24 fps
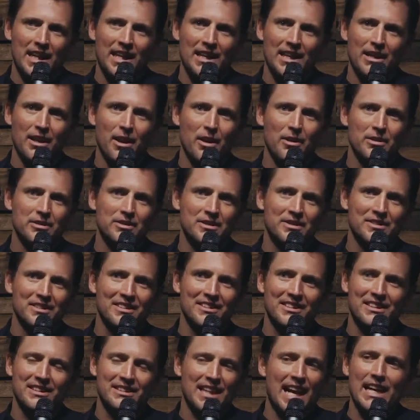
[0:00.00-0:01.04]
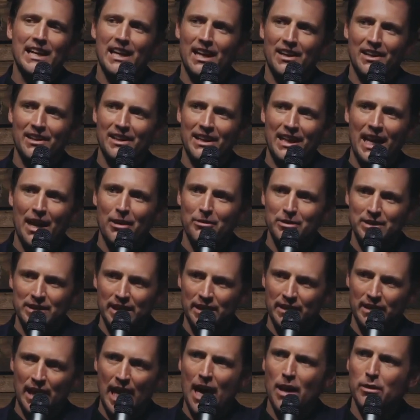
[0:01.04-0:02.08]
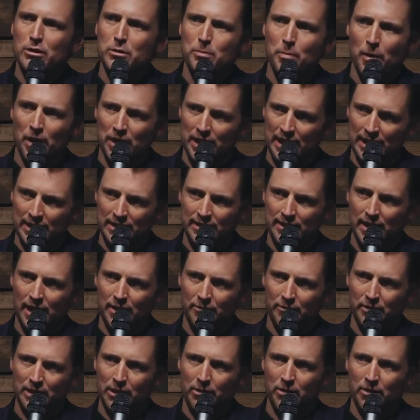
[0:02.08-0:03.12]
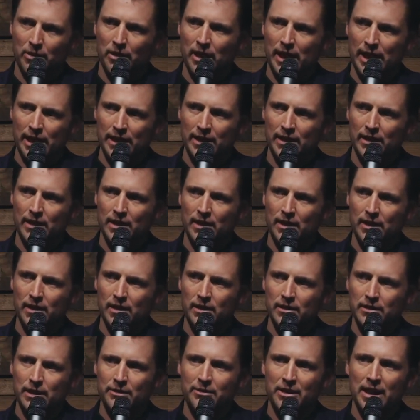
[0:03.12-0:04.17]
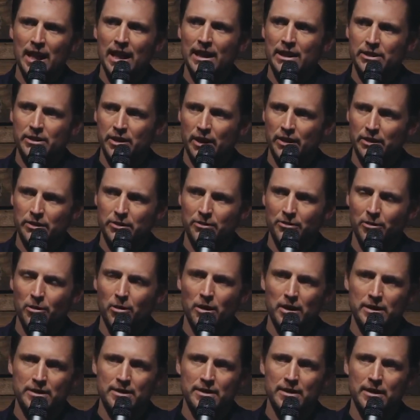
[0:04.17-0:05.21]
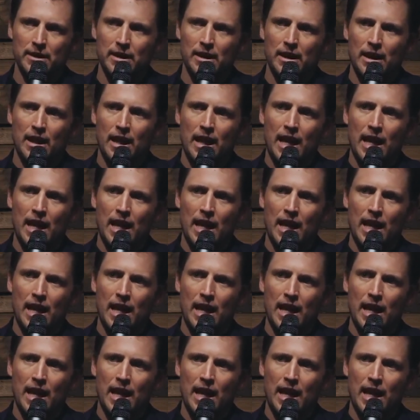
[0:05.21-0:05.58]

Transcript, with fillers: He goes, cause I, like, I was in House Bunny and stuff when they were like living on each other's floors.